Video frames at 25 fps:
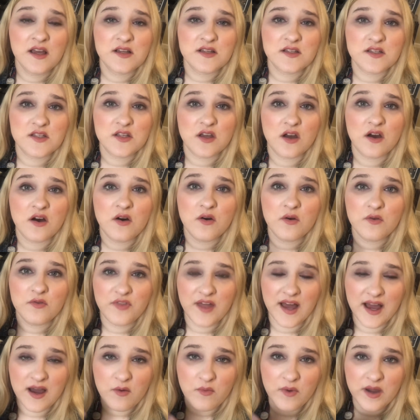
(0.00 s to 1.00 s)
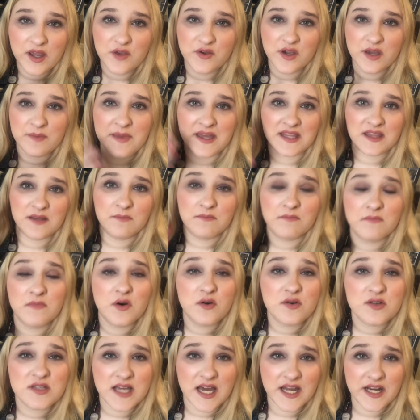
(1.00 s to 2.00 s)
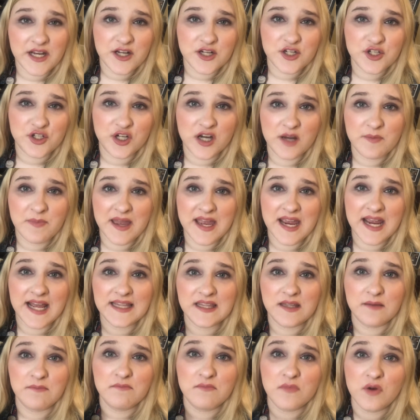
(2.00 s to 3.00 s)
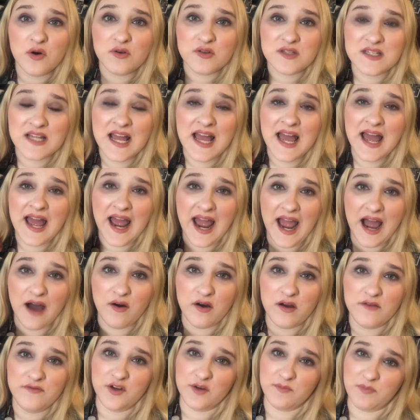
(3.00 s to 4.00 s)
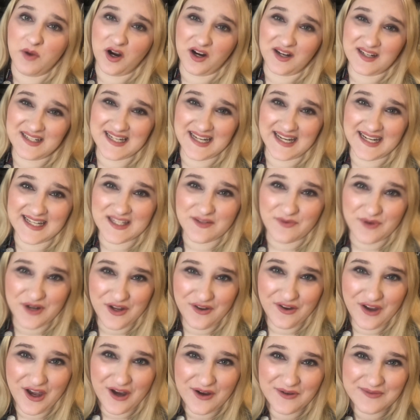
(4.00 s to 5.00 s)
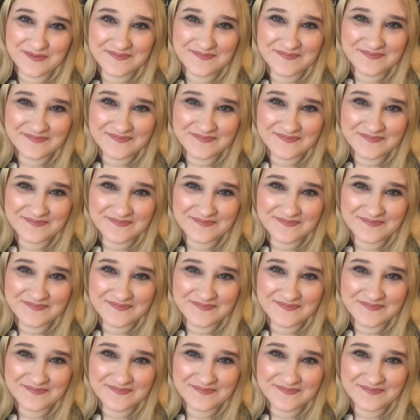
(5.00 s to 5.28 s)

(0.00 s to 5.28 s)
So that way you can make the most out of your trip and get the most out of your park tickets when you go.